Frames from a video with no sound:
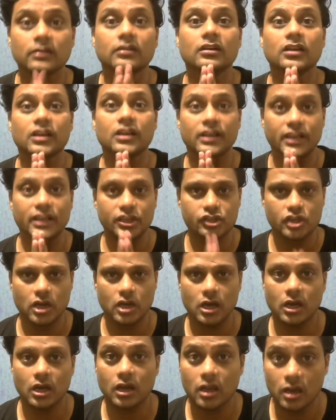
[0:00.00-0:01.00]

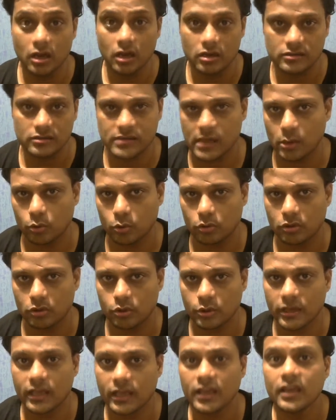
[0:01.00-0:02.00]
Ganesha, g sound.
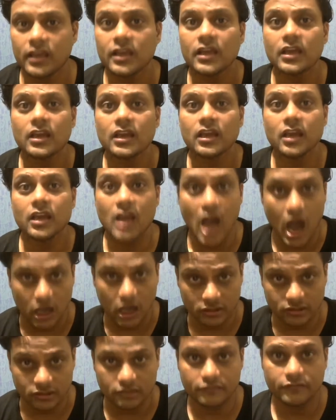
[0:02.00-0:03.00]
Okay?
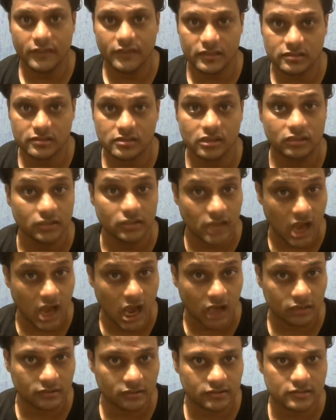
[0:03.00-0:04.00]
Ghat, Western
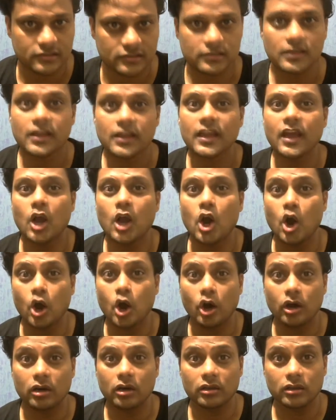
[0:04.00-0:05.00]
Ghats,
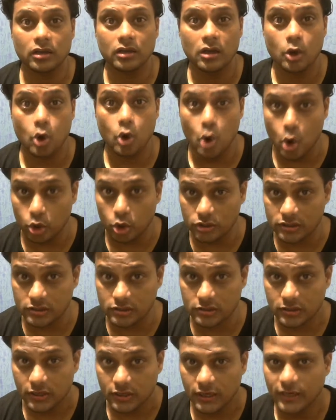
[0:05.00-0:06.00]
or the
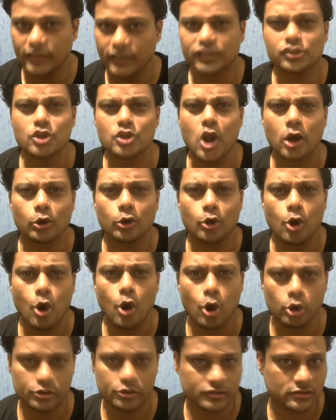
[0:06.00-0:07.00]
ghost. It's not
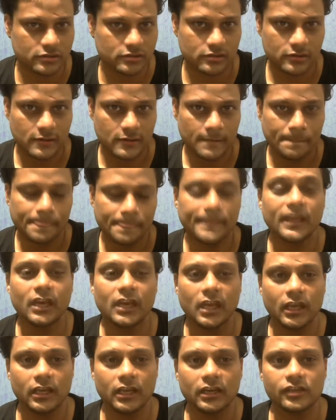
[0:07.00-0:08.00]
ghost. In
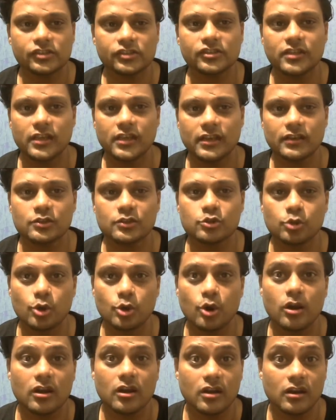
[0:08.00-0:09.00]
English, there is
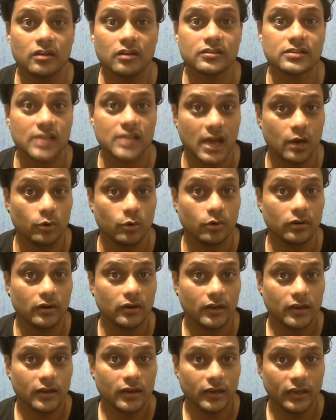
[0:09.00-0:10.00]
no g sound.
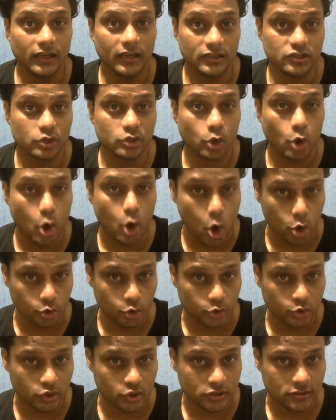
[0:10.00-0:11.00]
It's
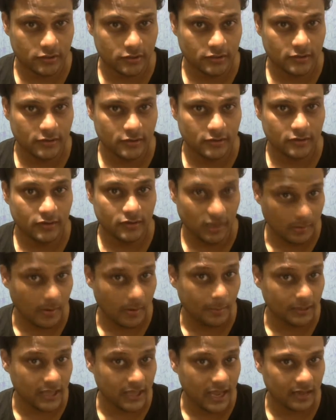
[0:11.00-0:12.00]
ghost.
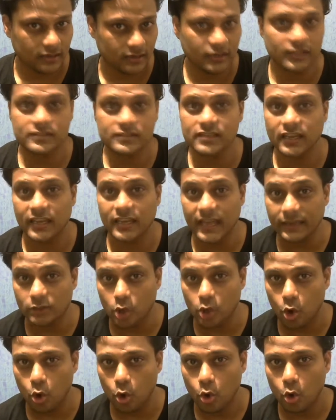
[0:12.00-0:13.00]
Remember that. It's a
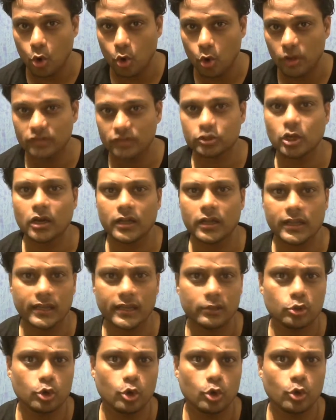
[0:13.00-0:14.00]
ghetto. It's not a
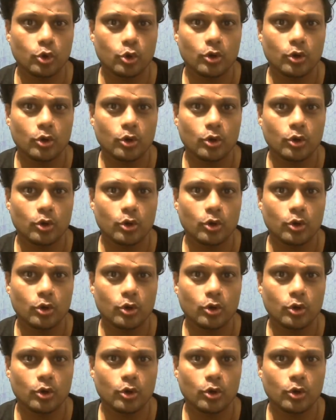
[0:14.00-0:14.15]
ghetto.